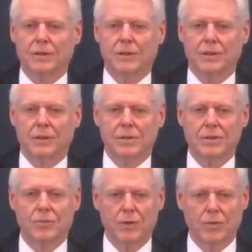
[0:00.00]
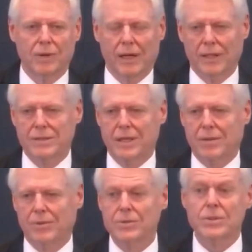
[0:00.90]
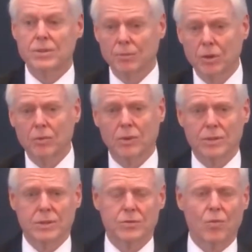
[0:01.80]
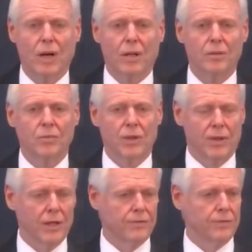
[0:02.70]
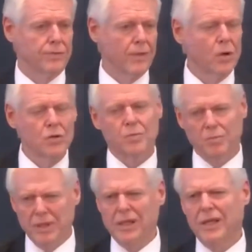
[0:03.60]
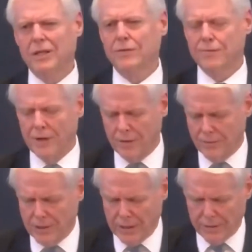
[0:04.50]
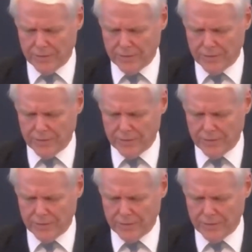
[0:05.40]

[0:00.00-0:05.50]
There's some real bad examples. There's some good ones as well, and we're thankful for those. But be like your Father in heaven.